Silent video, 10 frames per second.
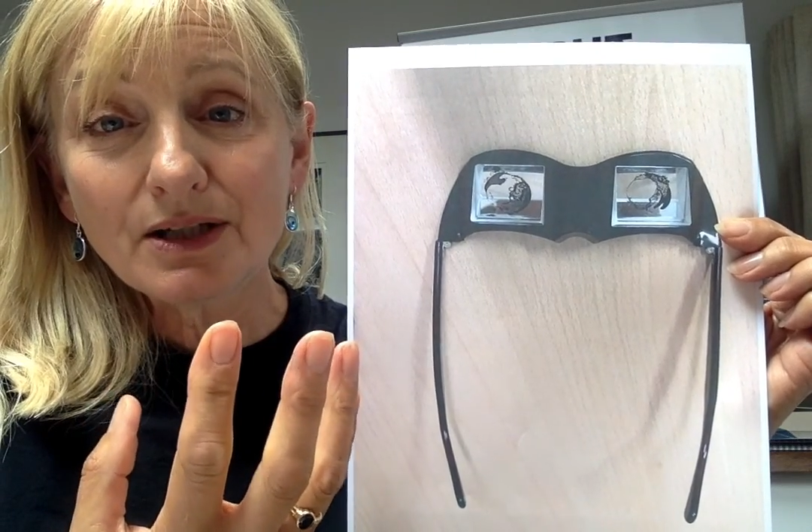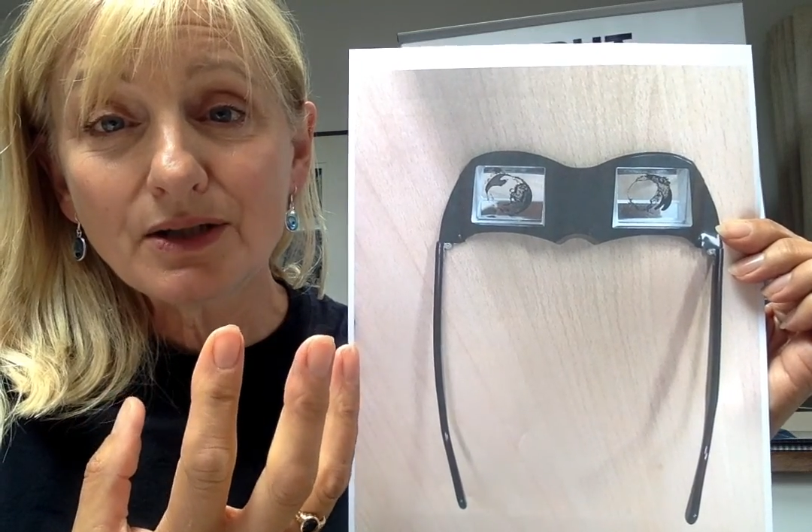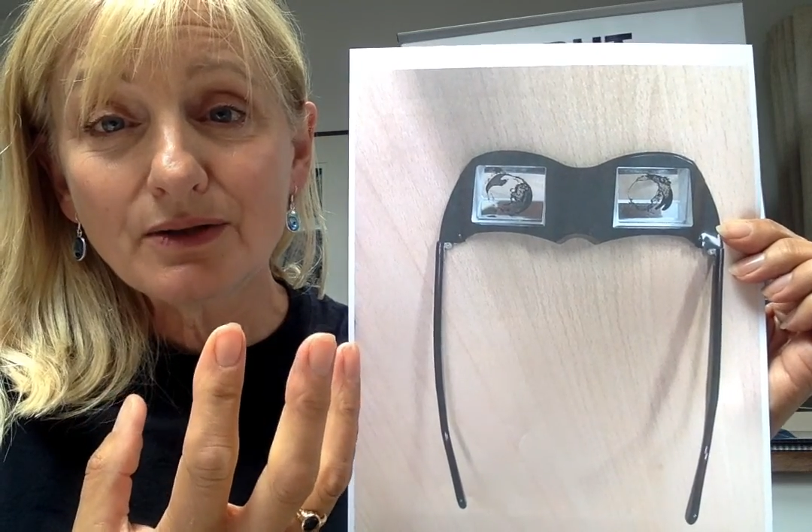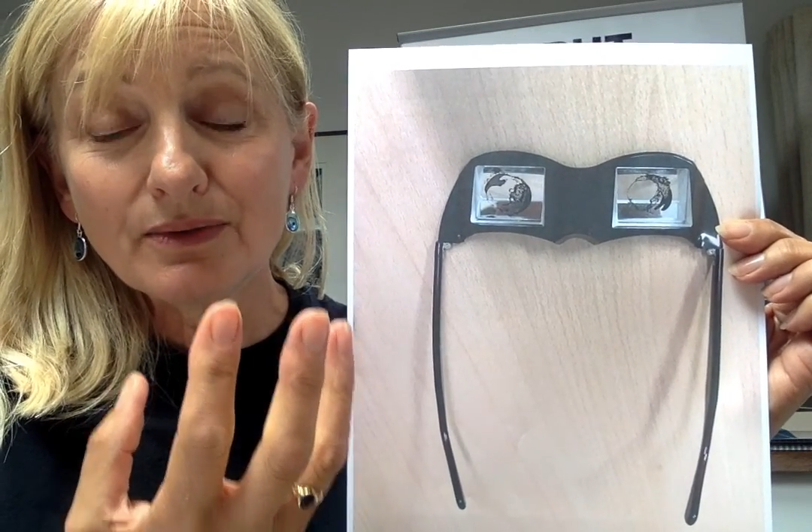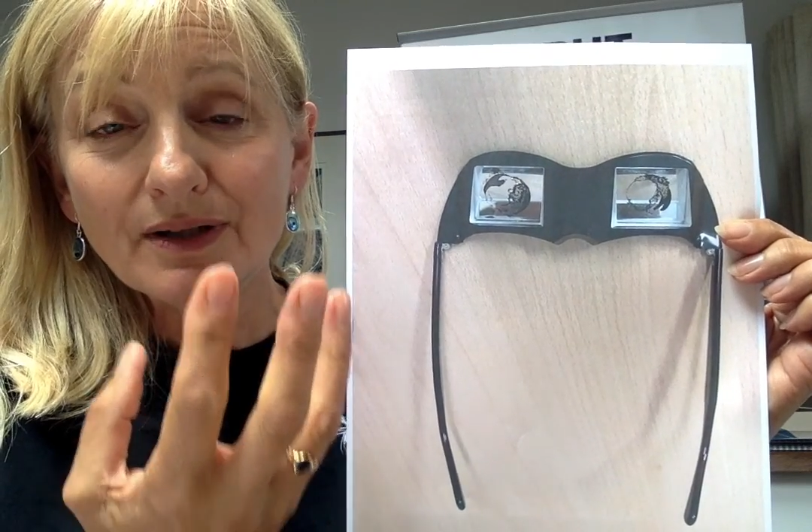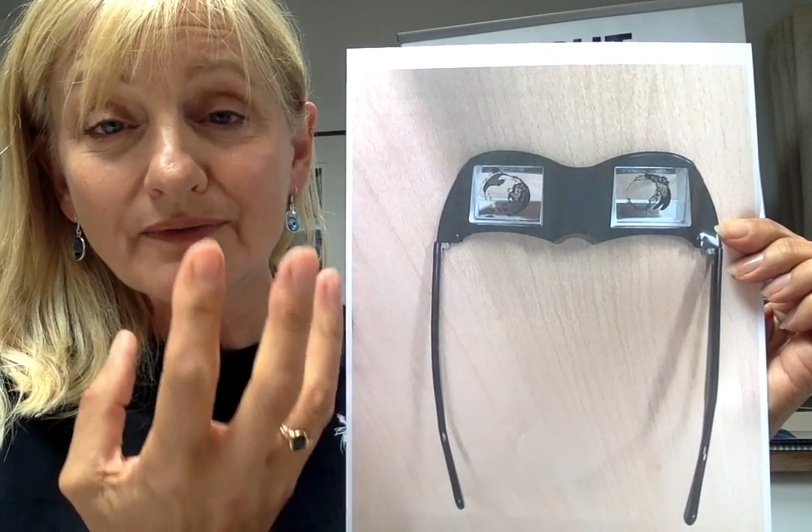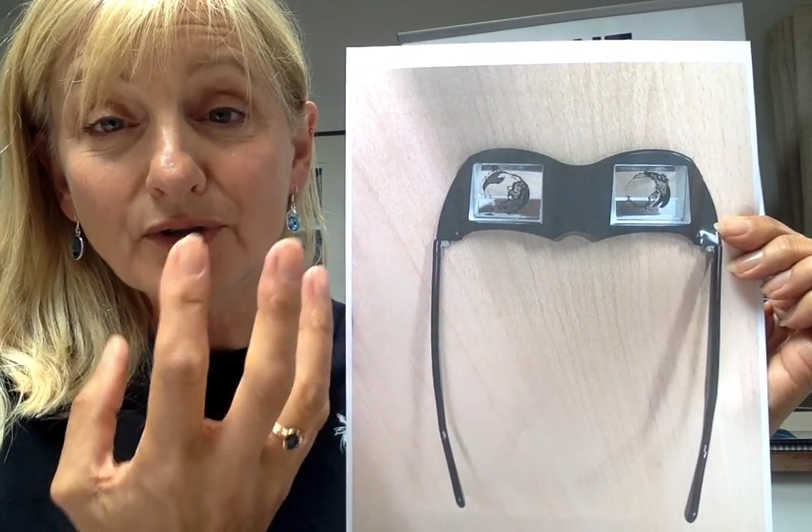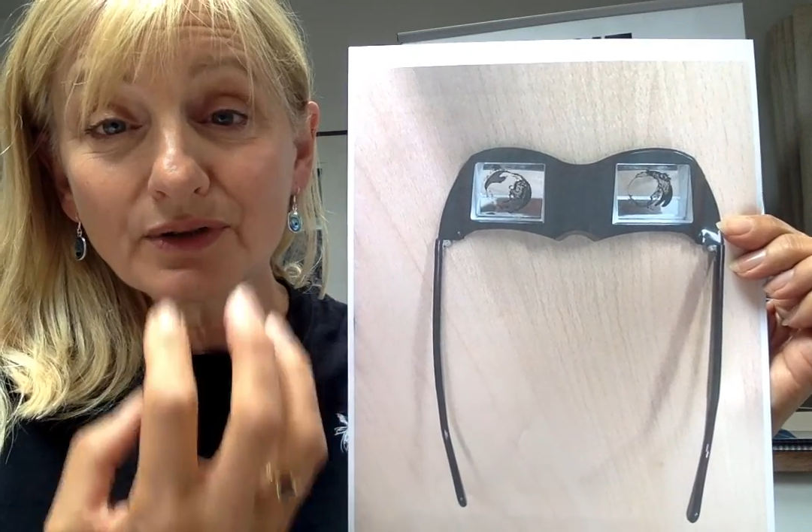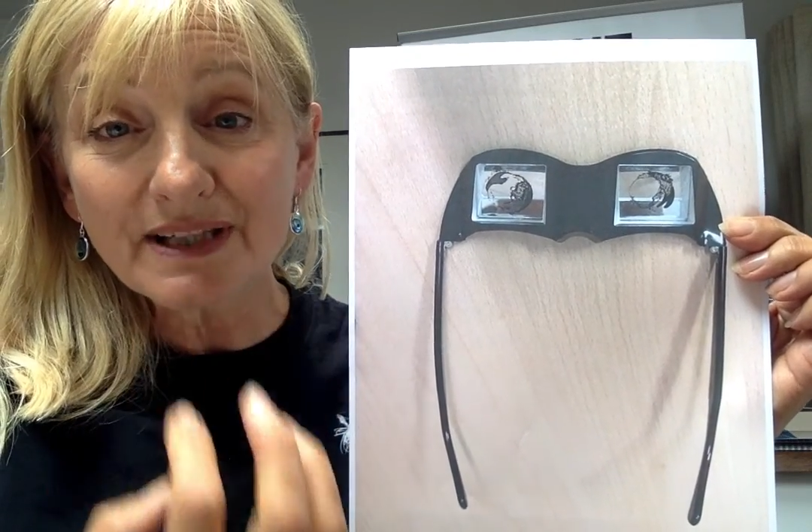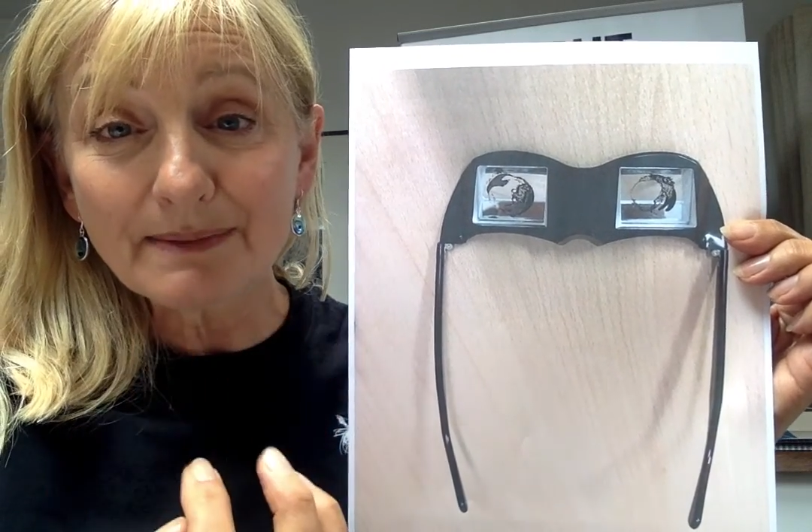you have
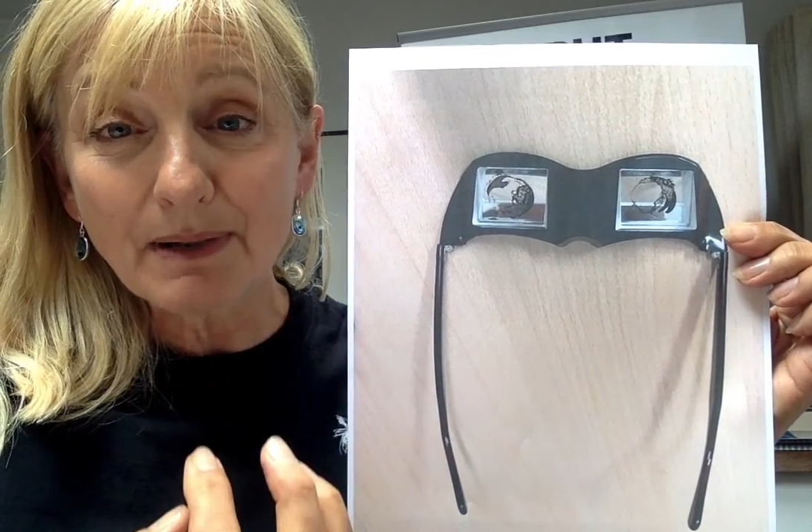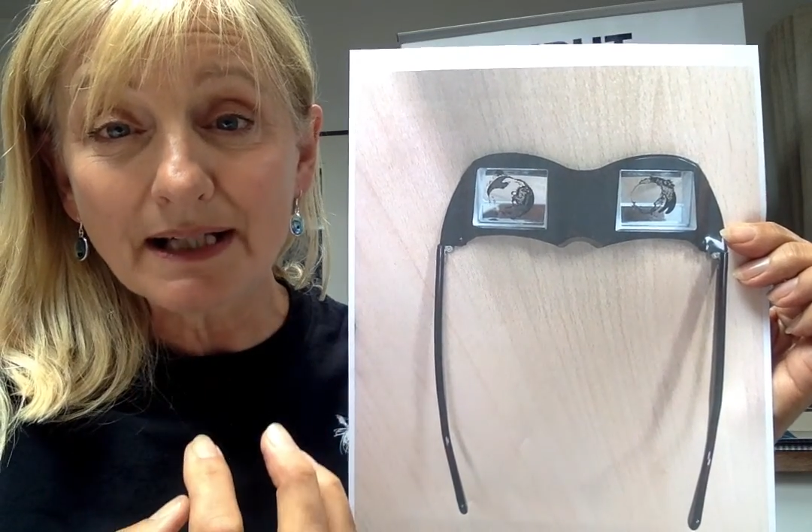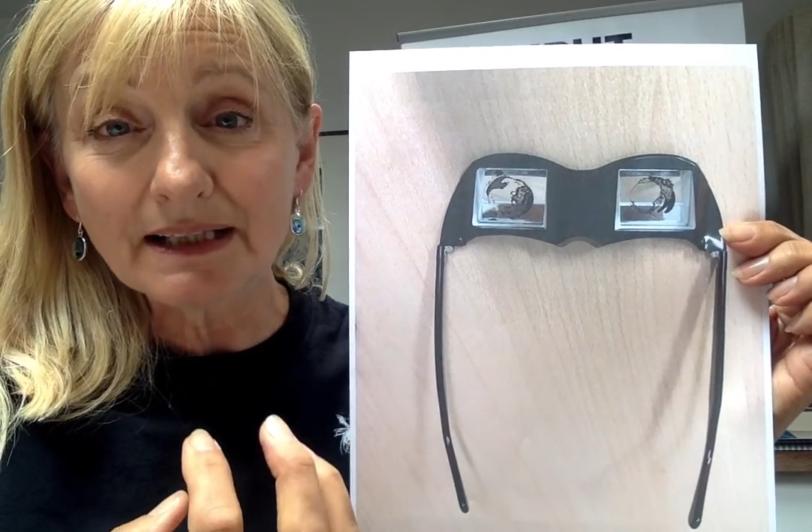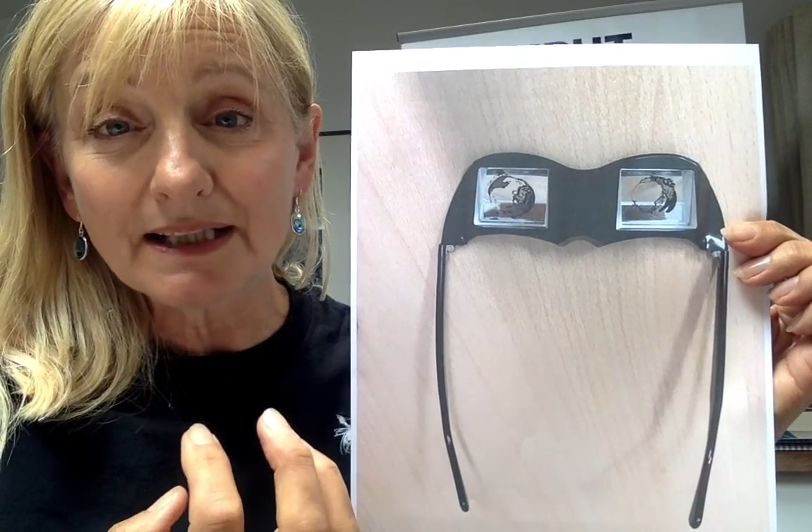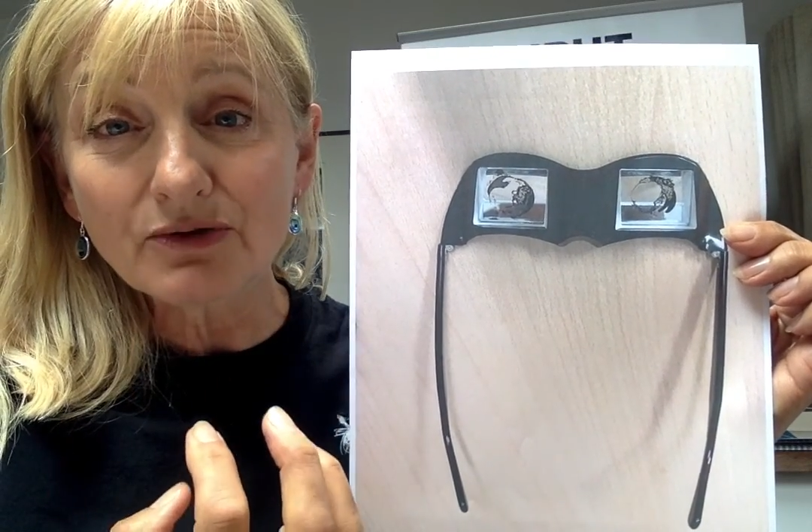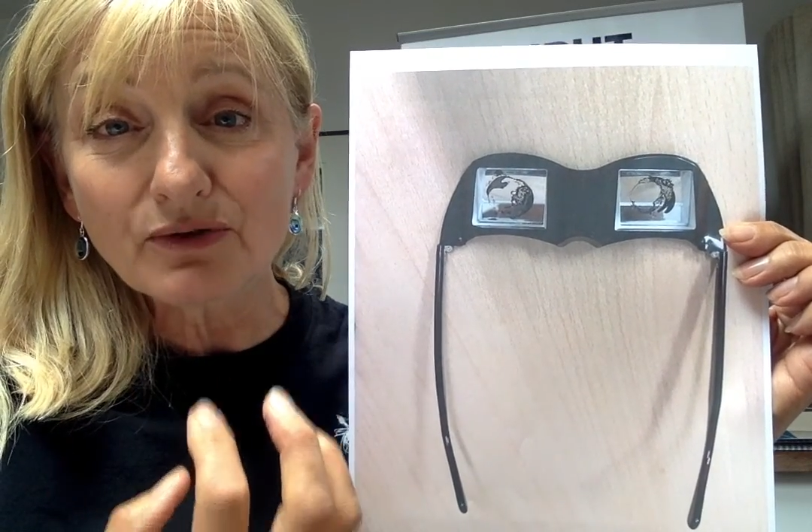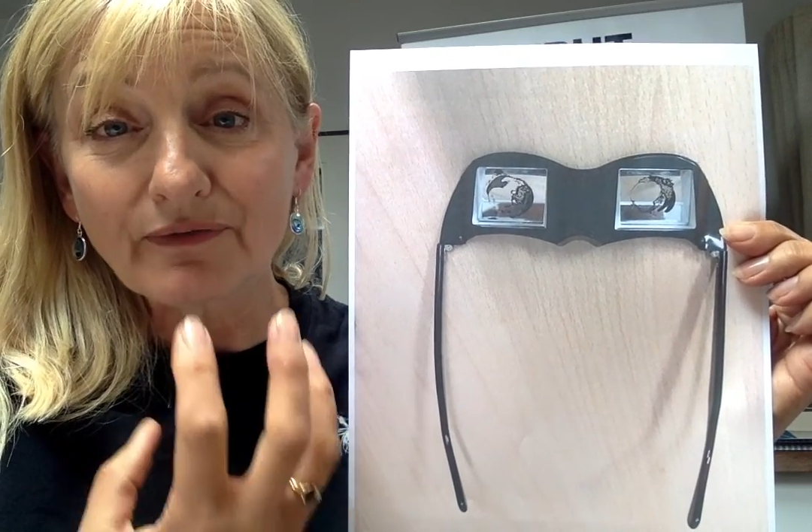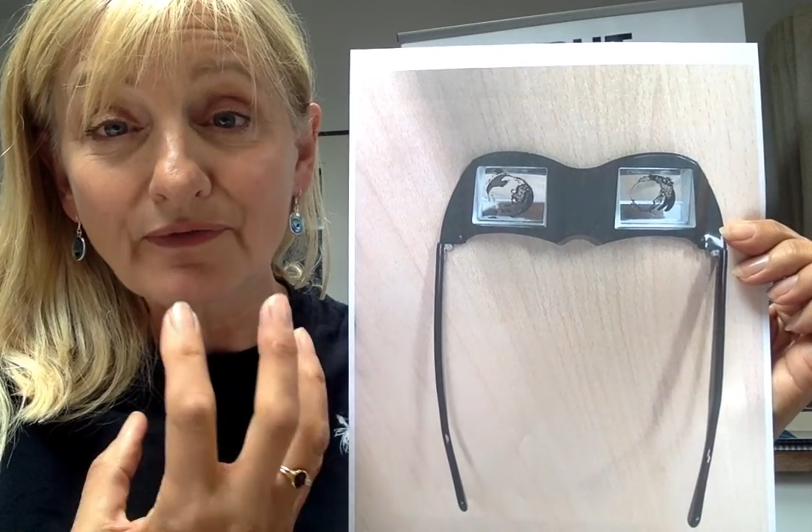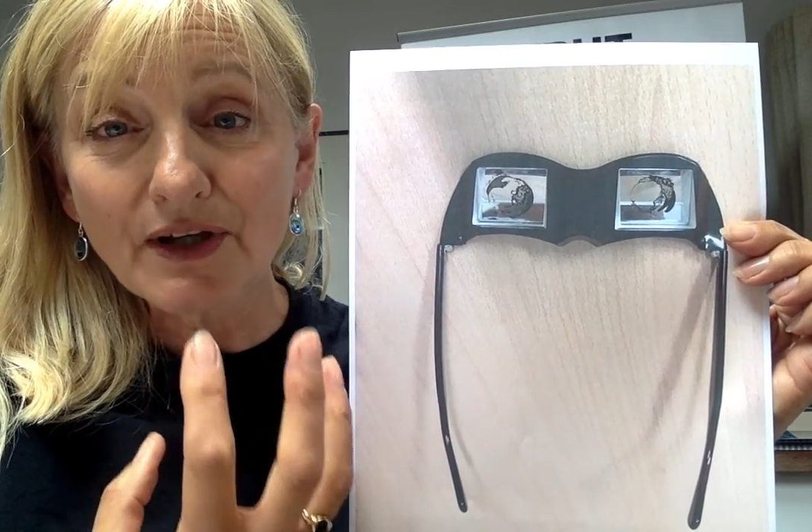got a spinal injury,